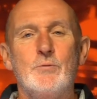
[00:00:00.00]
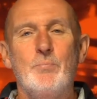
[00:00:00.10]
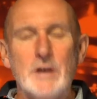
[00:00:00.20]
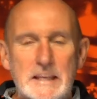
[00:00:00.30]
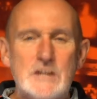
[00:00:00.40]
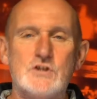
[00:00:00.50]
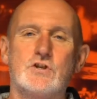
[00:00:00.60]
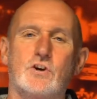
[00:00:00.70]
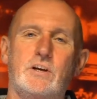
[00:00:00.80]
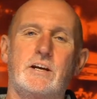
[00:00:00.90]
Please
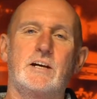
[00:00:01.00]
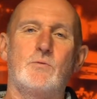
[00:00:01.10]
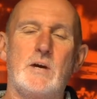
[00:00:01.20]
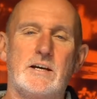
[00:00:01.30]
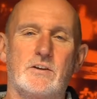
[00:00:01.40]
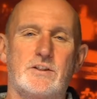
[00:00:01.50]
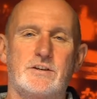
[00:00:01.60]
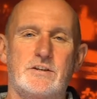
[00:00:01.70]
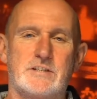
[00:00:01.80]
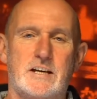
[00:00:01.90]
join in a week on
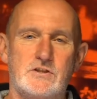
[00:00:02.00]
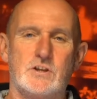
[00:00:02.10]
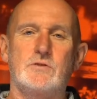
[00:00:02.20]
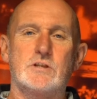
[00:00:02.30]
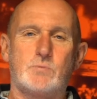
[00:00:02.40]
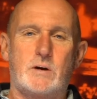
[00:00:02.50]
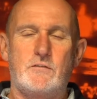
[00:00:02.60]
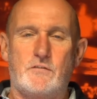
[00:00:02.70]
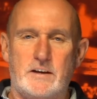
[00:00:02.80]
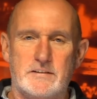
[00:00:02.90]
Thursday, June the
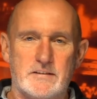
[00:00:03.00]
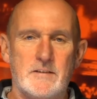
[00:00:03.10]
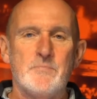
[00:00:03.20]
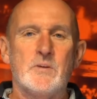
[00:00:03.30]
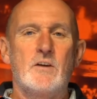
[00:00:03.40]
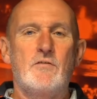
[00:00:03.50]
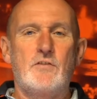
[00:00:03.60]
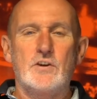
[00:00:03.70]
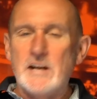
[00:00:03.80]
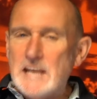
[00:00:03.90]
25th,
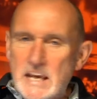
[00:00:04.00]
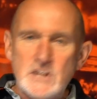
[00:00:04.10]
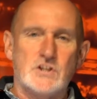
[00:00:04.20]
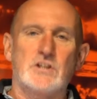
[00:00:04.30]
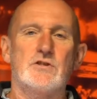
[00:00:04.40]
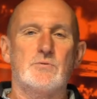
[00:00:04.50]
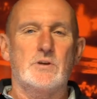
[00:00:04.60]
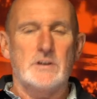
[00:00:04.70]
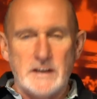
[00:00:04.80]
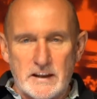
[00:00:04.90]
for the nations. We're
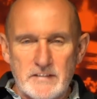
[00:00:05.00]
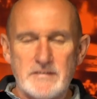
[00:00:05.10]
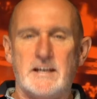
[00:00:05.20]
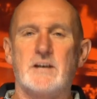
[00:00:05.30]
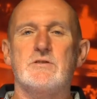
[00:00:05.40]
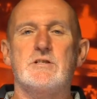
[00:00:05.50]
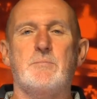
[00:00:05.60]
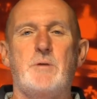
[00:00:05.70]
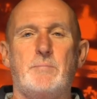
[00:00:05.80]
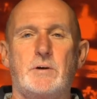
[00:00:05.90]
going to gather thousands of
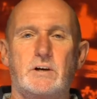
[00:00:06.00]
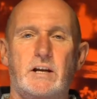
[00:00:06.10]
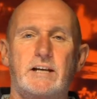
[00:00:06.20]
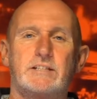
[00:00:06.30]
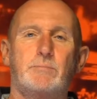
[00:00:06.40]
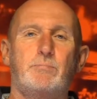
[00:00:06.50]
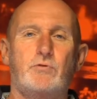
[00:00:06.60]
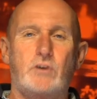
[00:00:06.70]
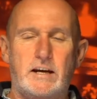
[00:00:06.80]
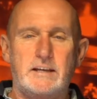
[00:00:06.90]
people online to
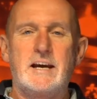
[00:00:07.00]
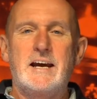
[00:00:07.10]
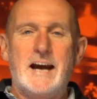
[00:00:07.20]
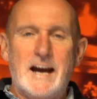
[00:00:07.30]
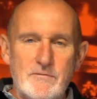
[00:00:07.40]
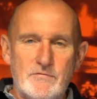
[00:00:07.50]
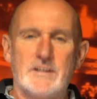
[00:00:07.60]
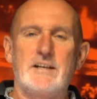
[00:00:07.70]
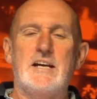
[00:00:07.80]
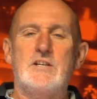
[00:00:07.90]
pray, and for the
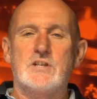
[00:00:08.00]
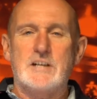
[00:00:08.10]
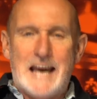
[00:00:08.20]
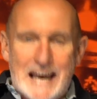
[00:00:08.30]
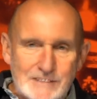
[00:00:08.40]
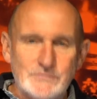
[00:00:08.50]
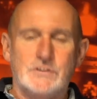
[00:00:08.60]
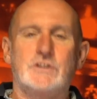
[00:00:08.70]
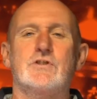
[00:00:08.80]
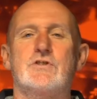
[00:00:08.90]
nation and for
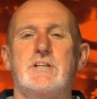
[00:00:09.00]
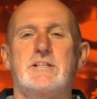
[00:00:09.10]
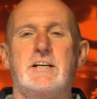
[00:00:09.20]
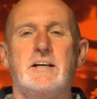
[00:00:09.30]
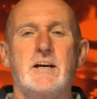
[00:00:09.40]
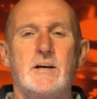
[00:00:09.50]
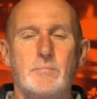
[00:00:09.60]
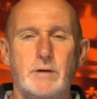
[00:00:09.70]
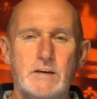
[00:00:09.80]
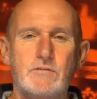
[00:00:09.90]
your city,
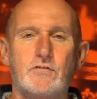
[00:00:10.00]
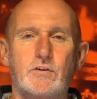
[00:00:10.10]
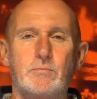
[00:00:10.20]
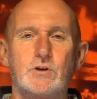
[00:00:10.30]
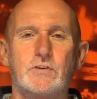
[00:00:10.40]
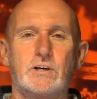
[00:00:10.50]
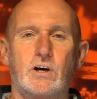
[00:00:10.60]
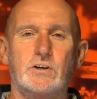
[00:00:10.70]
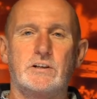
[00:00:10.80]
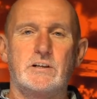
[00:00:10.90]
believing for a move of
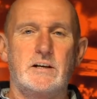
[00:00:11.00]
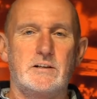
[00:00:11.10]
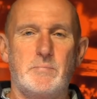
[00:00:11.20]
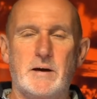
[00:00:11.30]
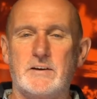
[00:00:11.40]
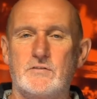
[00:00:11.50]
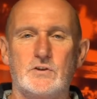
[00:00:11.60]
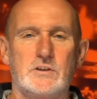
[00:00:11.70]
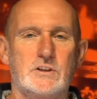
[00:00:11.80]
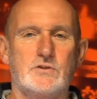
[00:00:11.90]
God on the back of
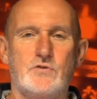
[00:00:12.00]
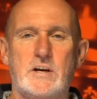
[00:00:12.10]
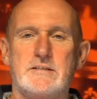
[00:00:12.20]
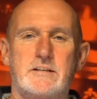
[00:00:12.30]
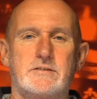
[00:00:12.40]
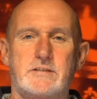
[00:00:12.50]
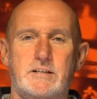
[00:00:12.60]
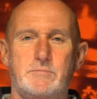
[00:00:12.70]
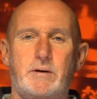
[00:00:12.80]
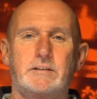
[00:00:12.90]
all the craziness of
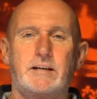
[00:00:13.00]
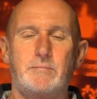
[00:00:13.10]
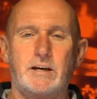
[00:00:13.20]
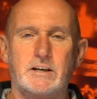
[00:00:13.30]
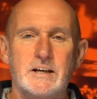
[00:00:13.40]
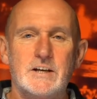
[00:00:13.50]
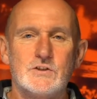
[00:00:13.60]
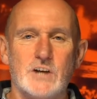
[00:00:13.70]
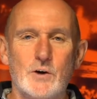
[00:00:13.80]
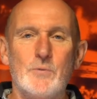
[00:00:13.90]
this pandemic.
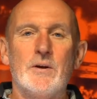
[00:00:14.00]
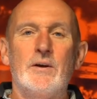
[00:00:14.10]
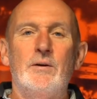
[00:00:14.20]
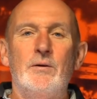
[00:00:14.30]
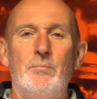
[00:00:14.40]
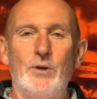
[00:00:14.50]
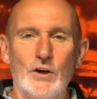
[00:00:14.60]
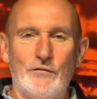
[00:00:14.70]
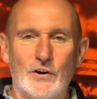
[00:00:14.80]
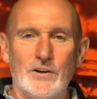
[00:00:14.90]
So
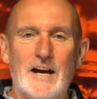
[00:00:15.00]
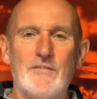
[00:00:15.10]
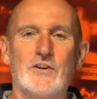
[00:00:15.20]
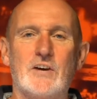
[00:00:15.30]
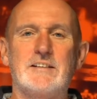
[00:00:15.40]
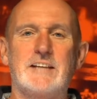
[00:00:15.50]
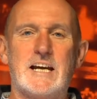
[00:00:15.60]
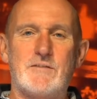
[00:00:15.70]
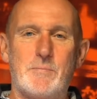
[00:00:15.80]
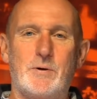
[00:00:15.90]
beautiful. Have a great day,
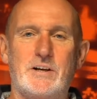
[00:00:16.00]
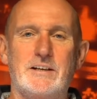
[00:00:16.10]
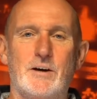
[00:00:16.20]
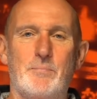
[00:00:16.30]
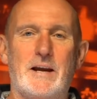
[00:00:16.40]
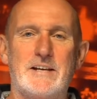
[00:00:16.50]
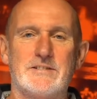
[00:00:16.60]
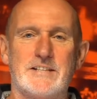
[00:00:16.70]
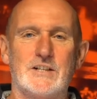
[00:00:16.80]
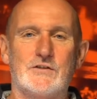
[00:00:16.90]
everybody. God bless.
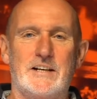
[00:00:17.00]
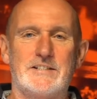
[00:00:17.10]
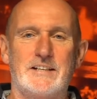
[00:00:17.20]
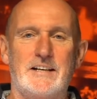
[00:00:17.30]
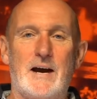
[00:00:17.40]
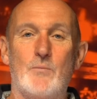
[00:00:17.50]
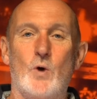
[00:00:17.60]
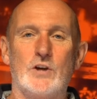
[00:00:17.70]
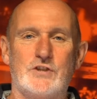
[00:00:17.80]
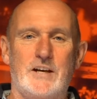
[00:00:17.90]
Thanks for listening and
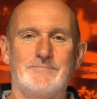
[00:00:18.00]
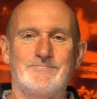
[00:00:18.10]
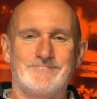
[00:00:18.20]
watching.